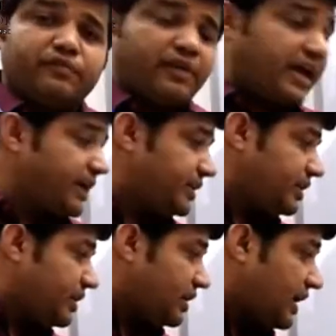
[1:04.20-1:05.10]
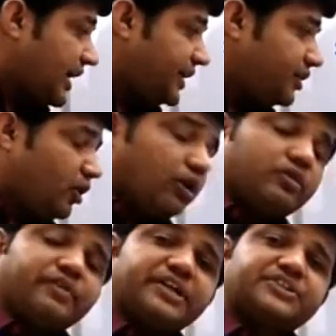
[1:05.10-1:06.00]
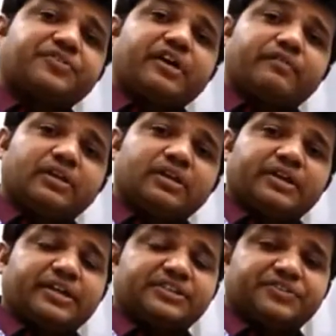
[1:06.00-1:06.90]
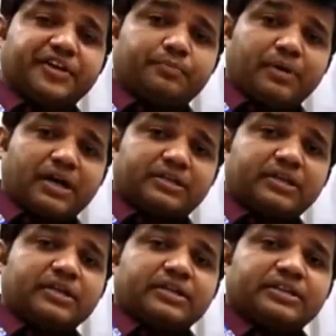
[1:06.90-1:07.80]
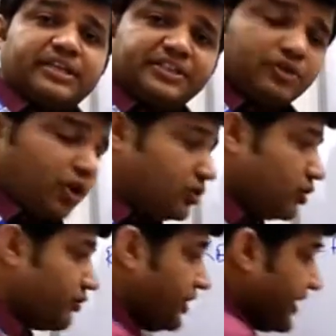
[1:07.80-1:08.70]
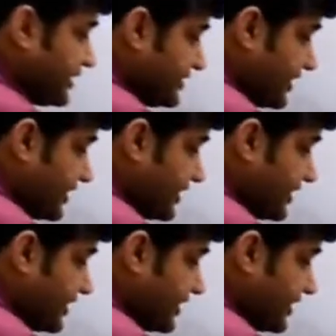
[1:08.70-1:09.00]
of light, light always travel in a straight path. This also we can